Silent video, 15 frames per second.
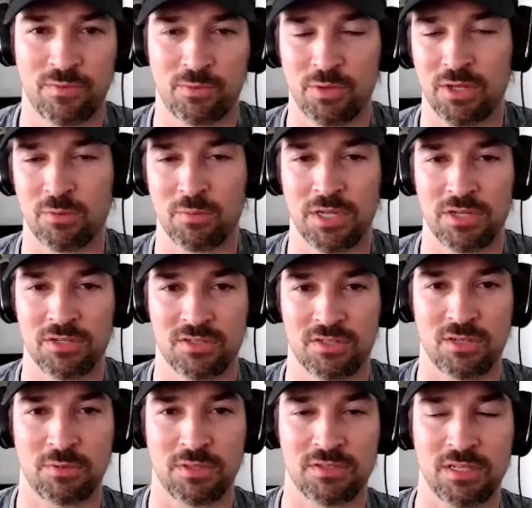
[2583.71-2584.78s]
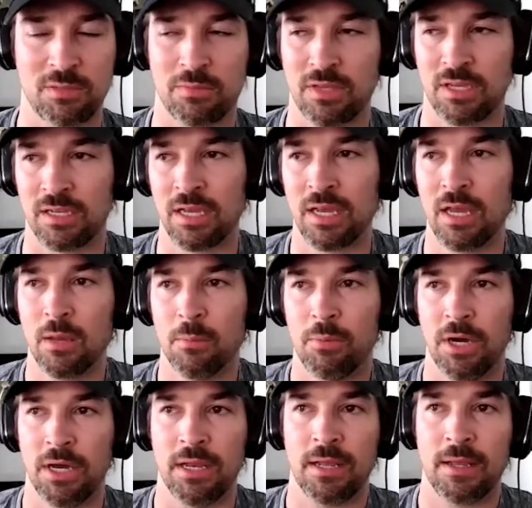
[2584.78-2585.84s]
300 pages to tell me the same thing.
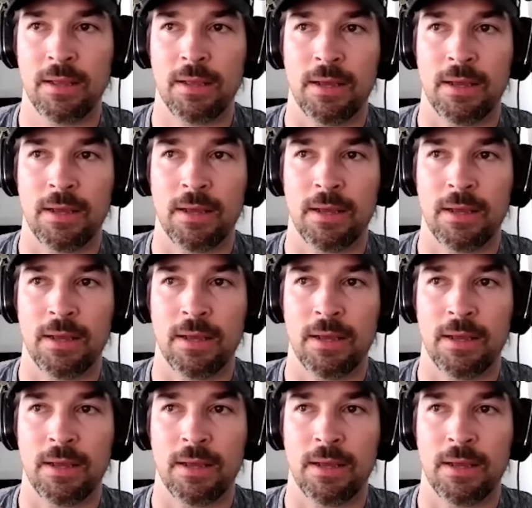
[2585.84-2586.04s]
But